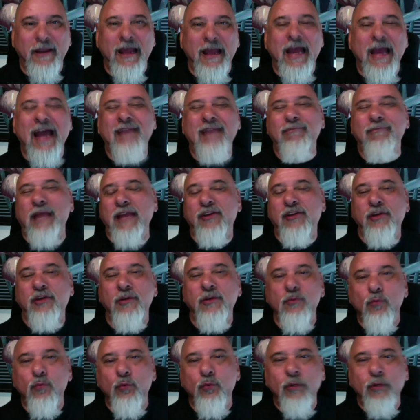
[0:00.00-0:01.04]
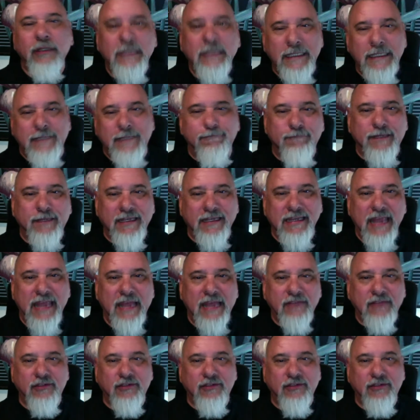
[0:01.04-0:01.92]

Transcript: I couldn't really connect